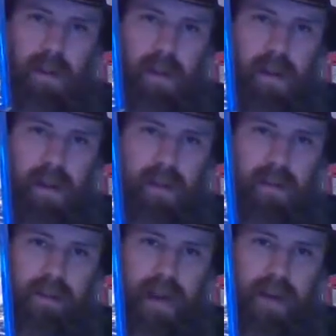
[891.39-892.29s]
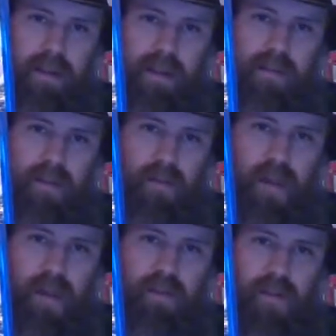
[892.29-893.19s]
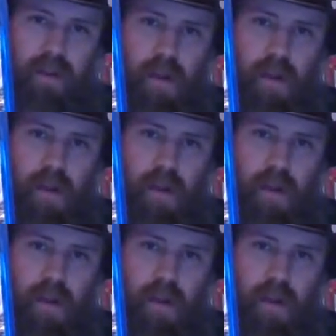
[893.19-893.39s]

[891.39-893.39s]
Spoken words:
the Daleks Invasion